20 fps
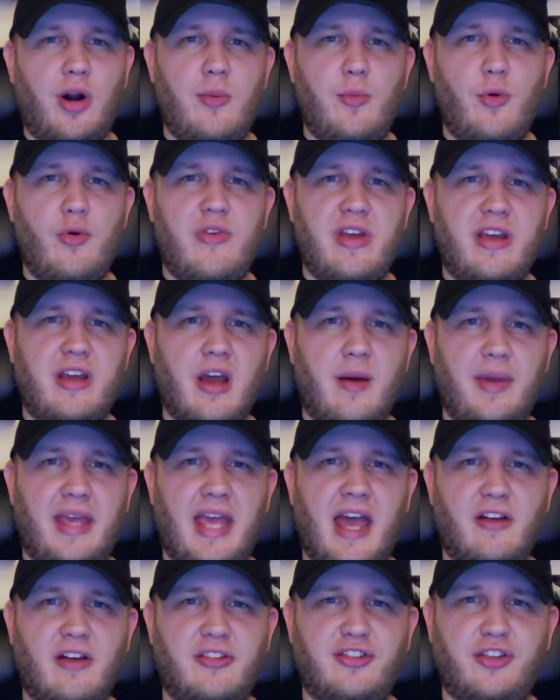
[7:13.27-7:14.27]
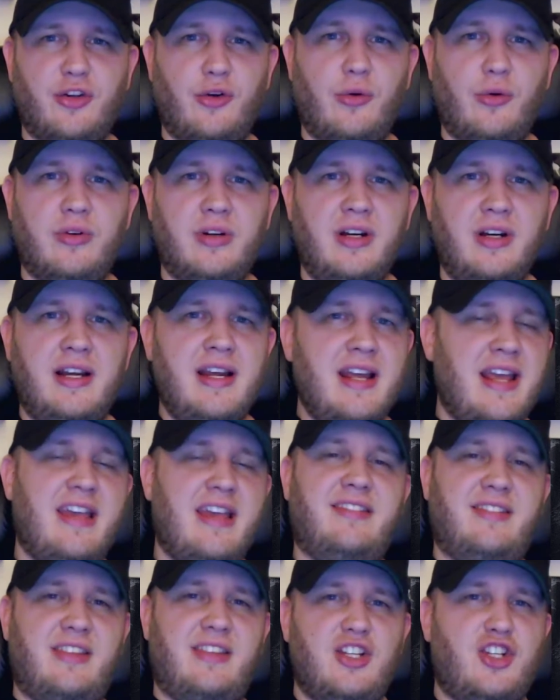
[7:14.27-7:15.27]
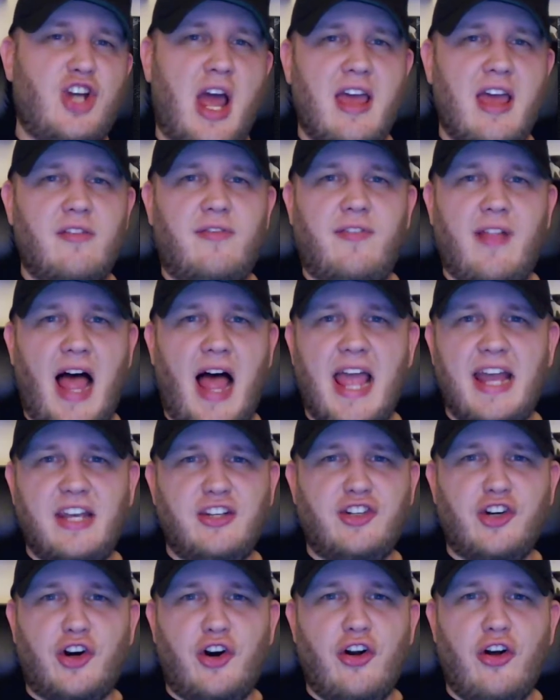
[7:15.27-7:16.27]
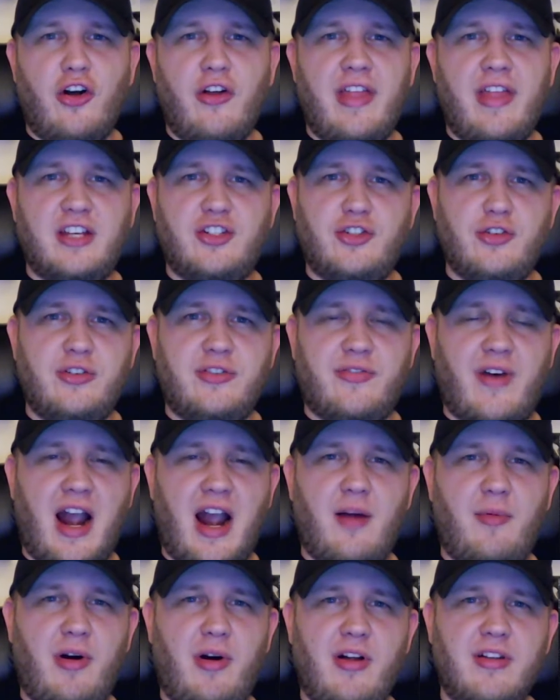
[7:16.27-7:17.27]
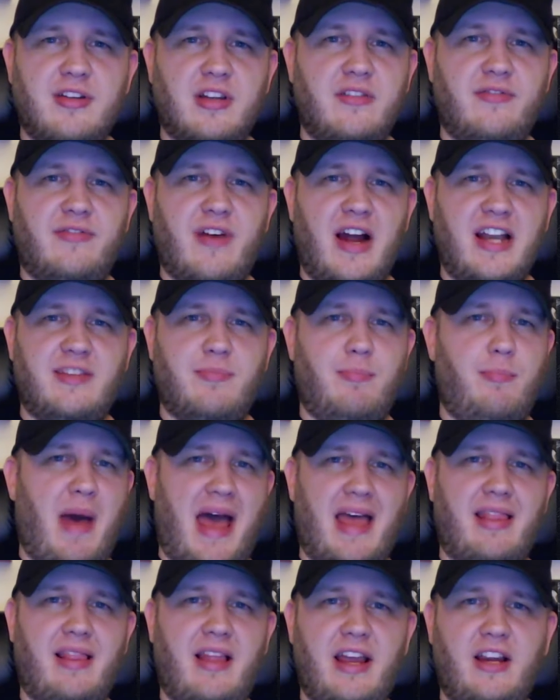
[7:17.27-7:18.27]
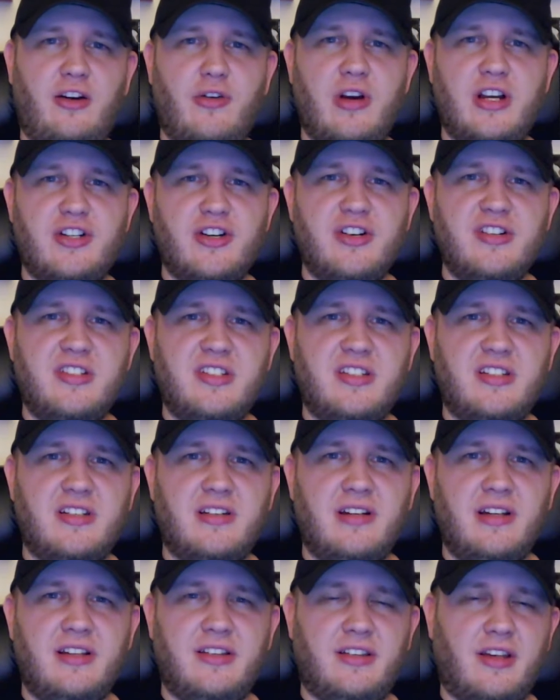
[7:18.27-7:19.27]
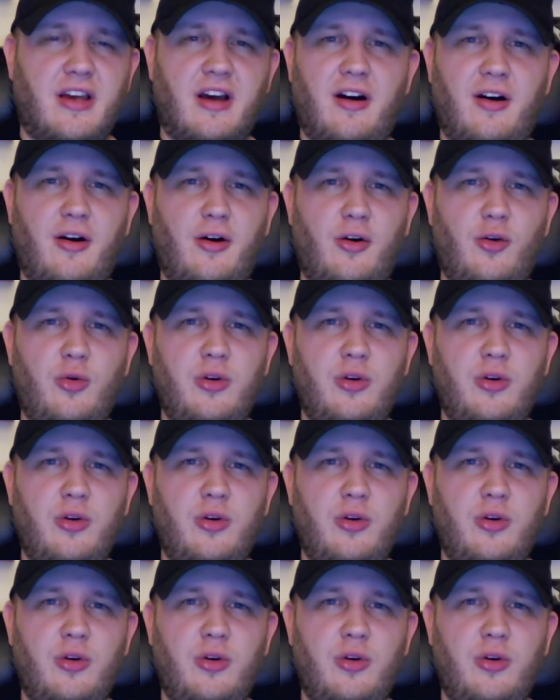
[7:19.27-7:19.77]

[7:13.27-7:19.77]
movie coming out soon. He's the giant flying turtle that shoots fireballs and fights bat-like creatures. So,